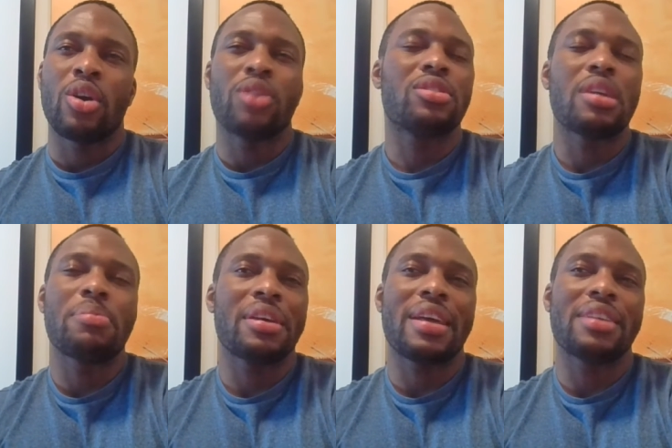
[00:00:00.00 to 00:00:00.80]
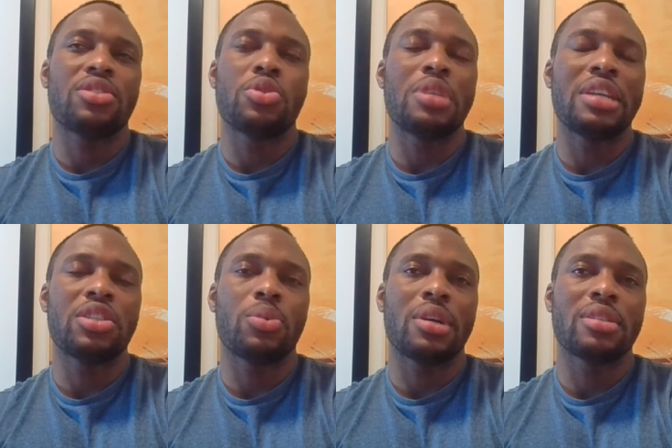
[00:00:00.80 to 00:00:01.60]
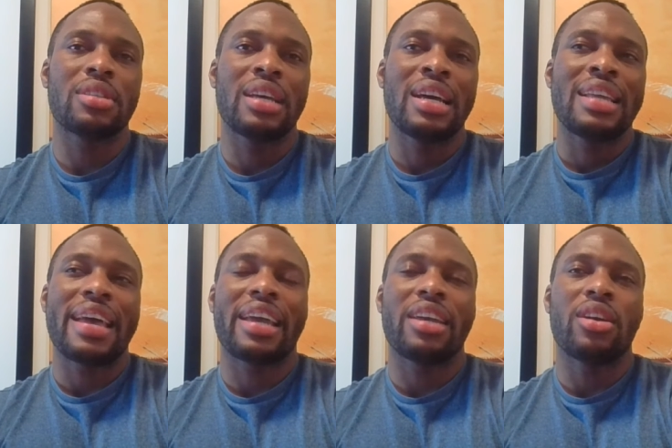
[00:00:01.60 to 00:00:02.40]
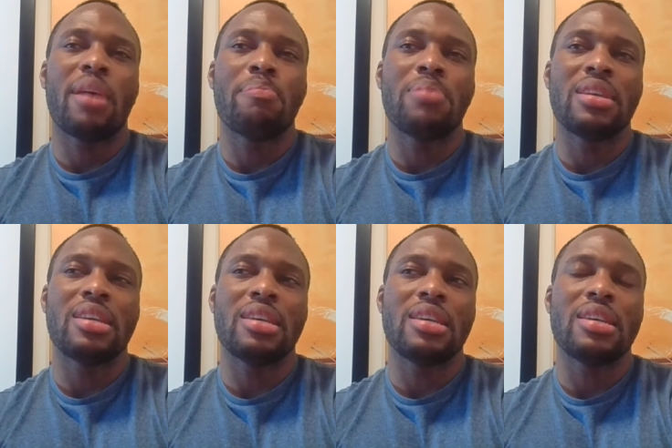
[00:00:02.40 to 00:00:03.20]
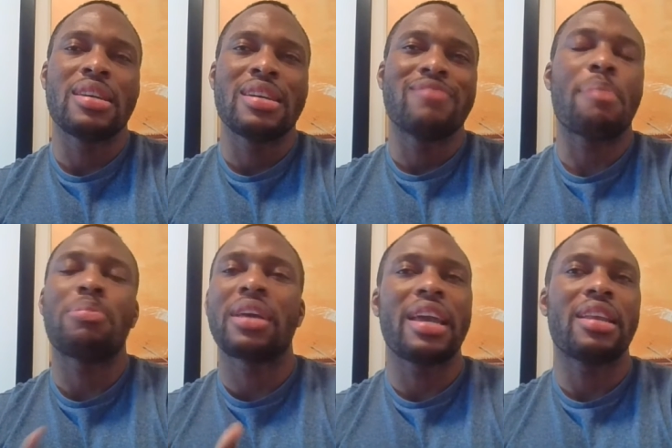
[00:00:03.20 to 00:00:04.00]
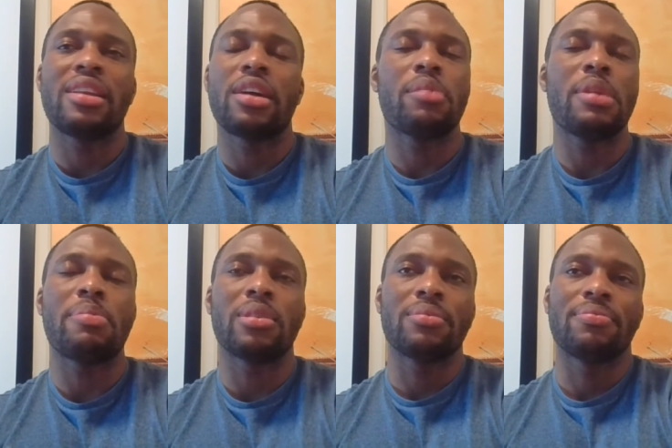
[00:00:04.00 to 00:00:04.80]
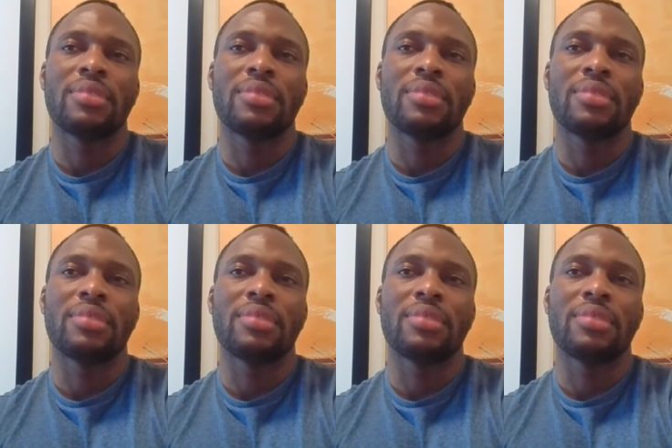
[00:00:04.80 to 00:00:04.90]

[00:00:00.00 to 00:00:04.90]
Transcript: or something that is unique to us that cannot be replicated in other people.